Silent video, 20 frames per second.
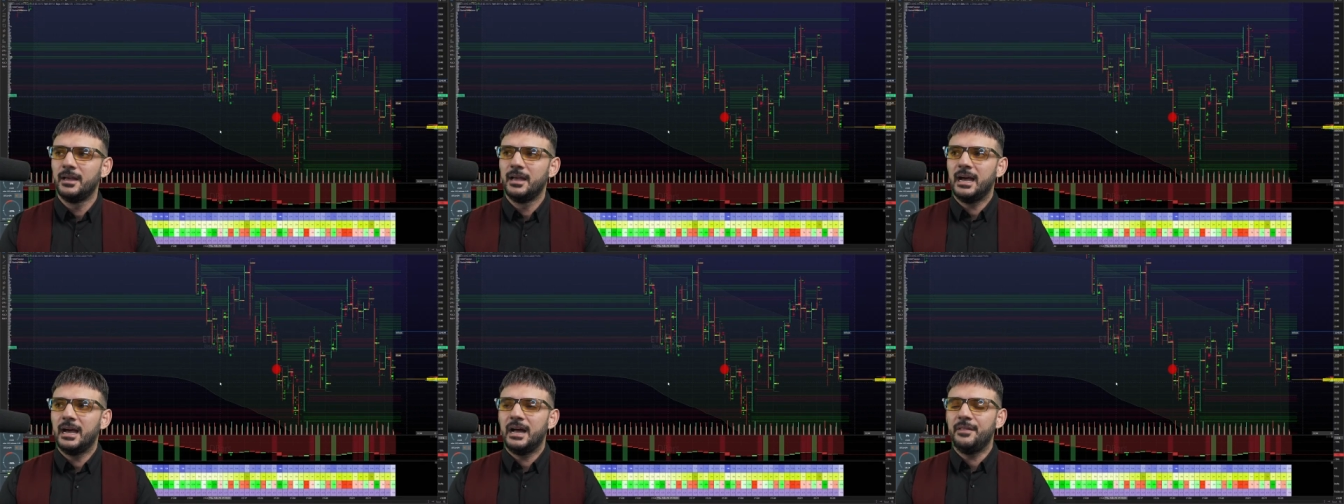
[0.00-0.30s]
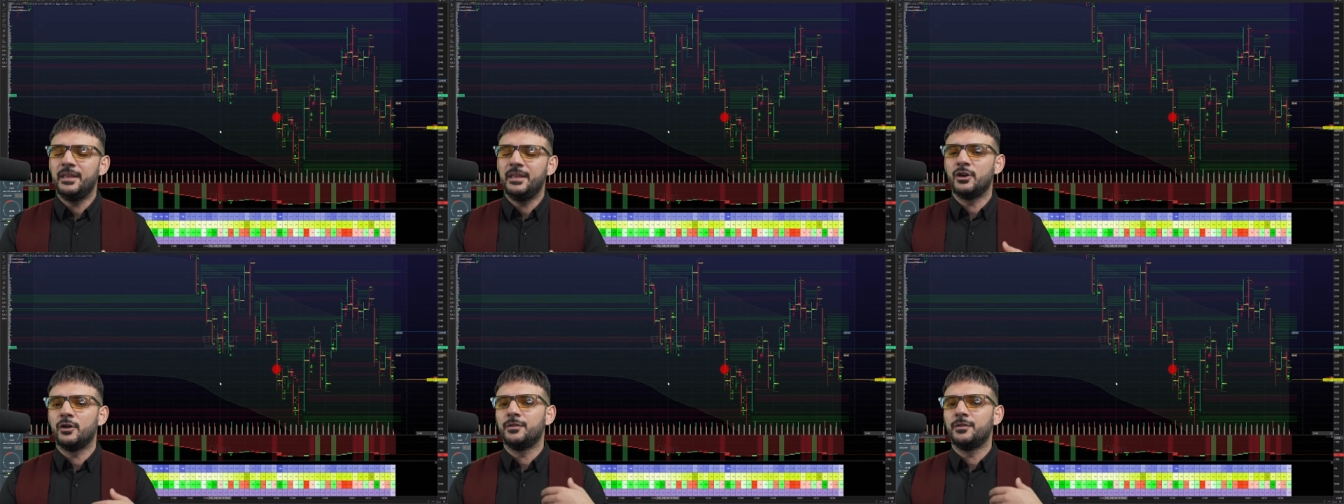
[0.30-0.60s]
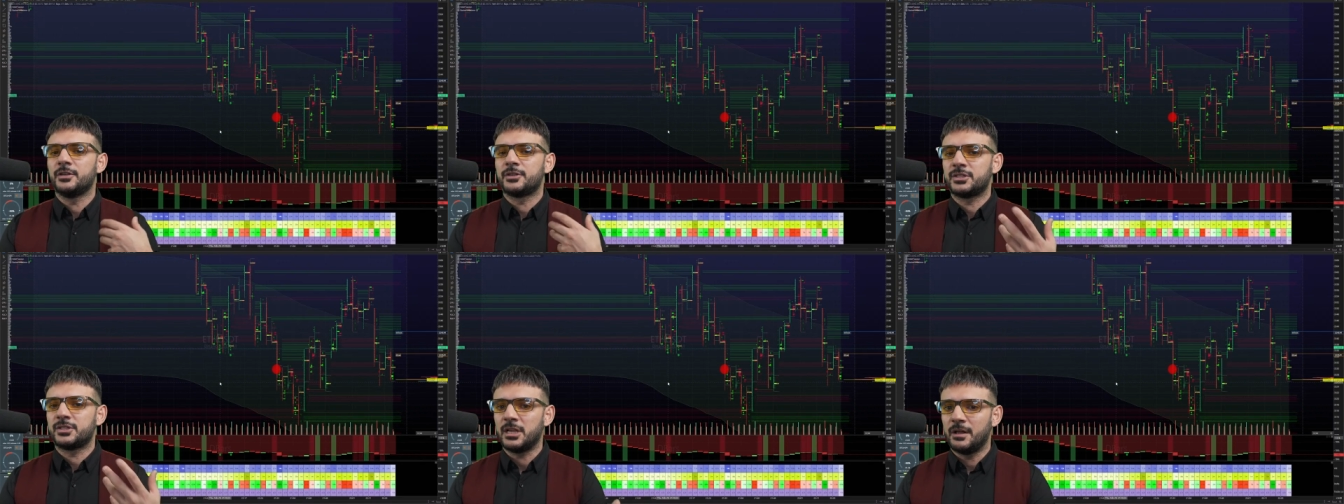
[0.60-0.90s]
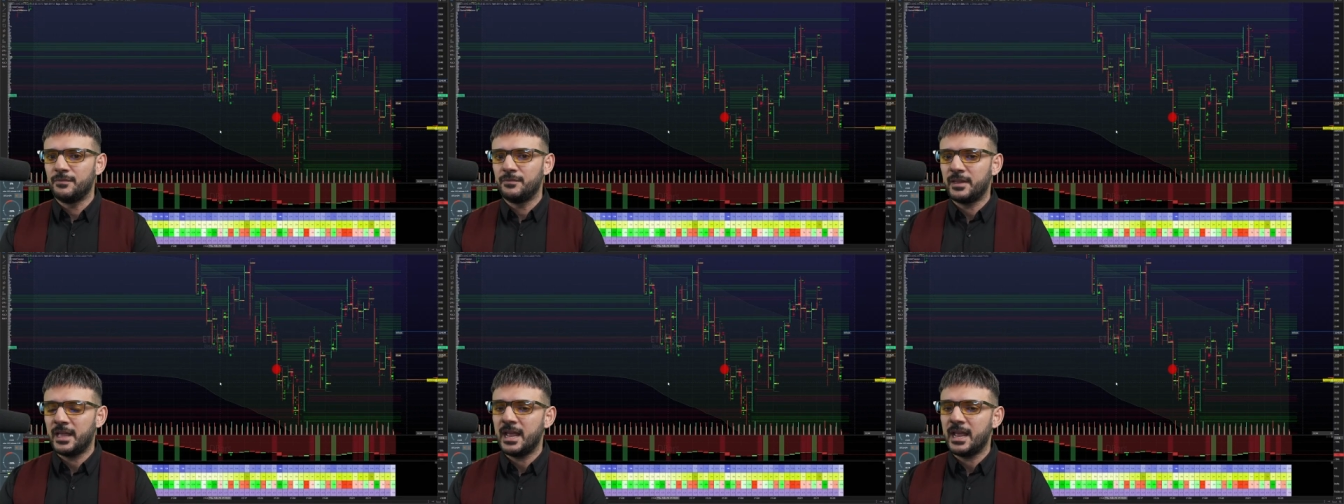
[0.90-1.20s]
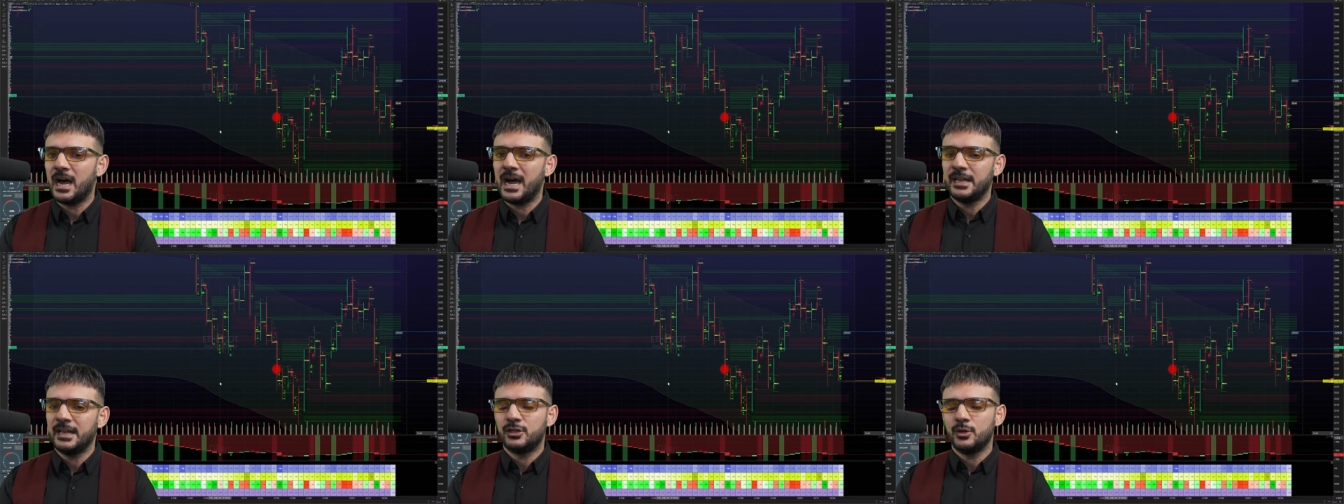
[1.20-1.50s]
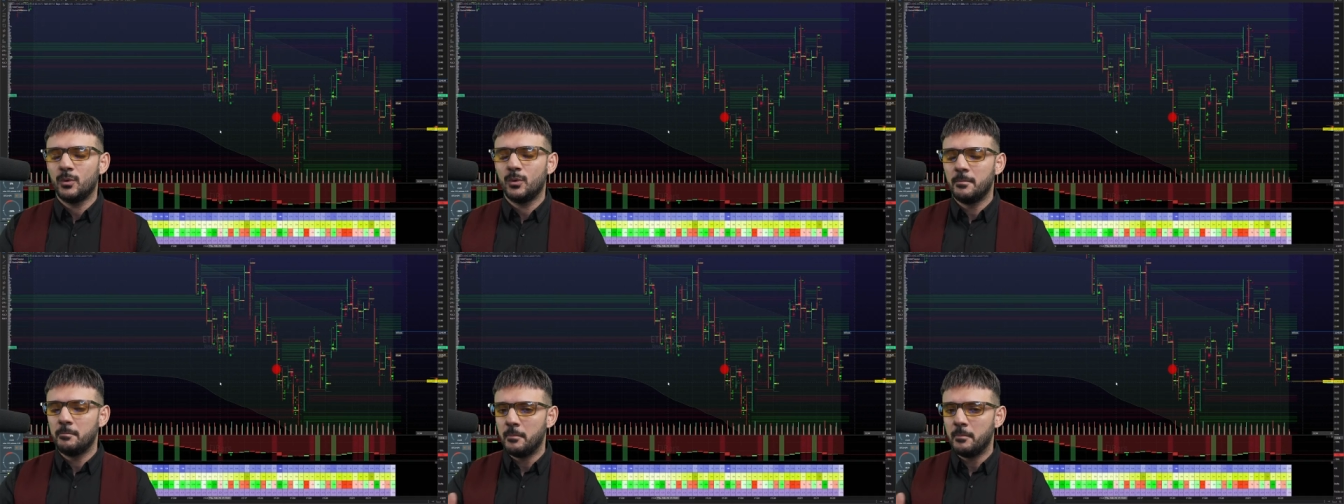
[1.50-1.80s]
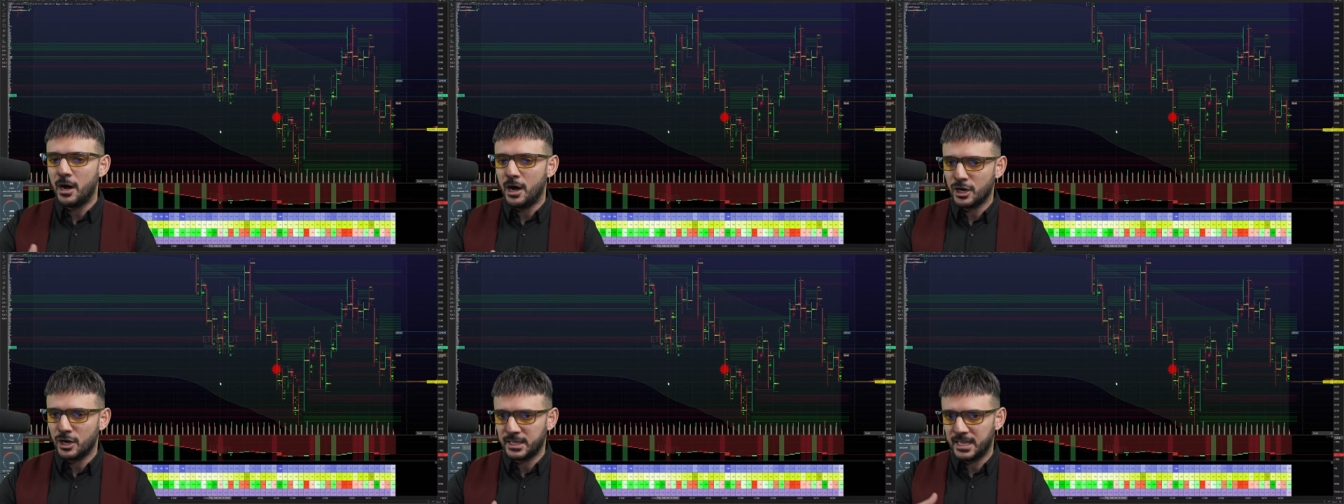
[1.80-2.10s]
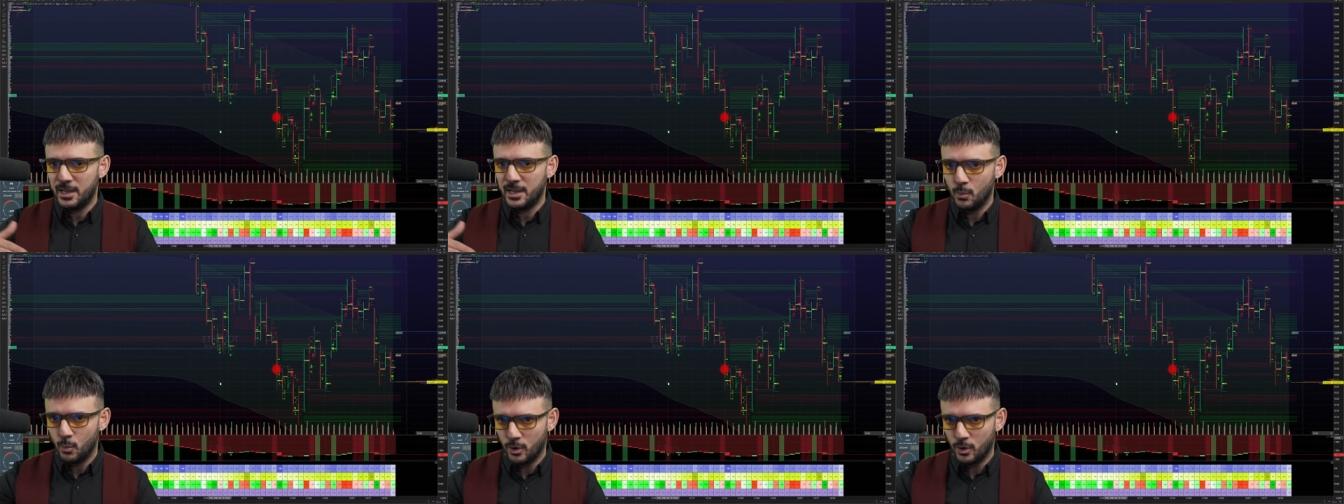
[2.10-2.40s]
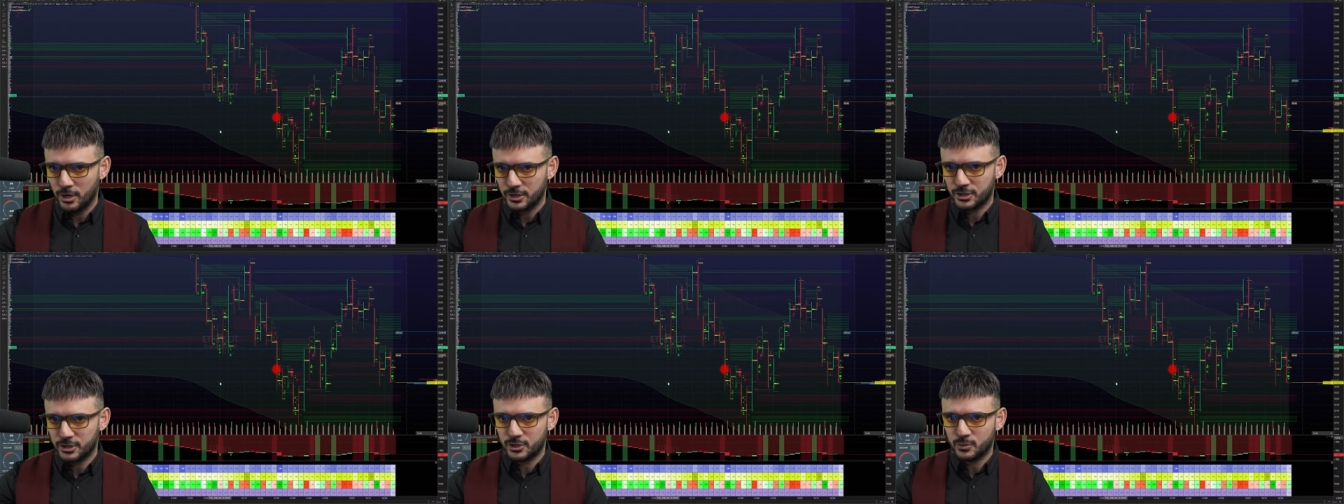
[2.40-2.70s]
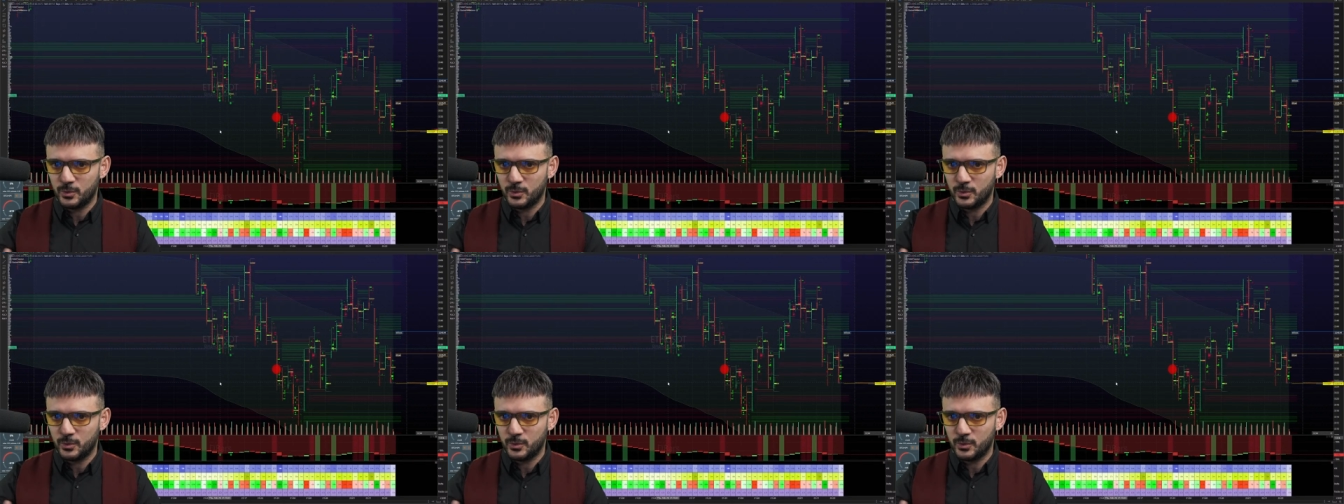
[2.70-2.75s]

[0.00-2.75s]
And then on the Sunday, I do a market watch,